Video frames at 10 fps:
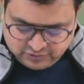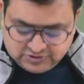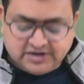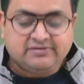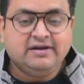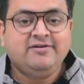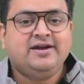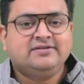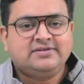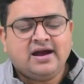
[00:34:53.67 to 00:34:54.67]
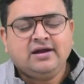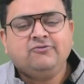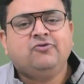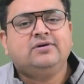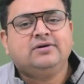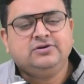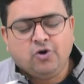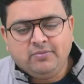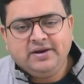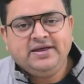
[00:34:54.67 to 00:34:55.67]
So generally we understand for uh,
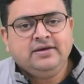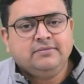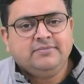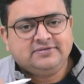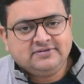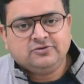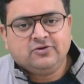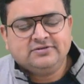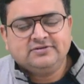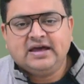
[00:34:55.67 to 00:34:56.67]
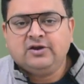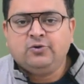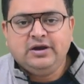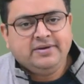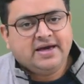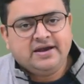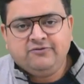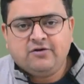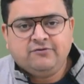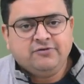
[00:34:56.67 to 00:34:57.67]
normally business losses can only be
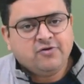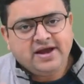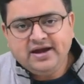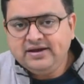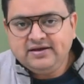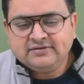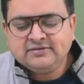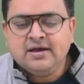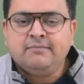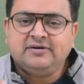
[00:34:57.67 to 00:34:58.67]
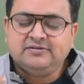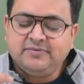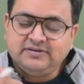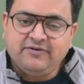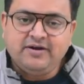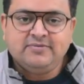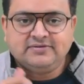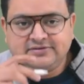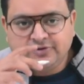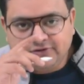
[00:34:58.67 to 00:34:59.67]
carried forward for eight years, but specified
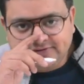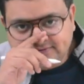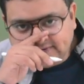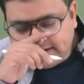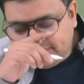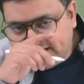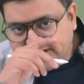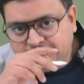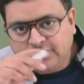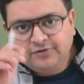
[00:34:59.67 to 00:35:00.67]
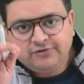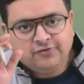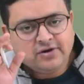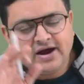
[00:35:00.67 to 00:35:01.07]
business losses can be carried forward for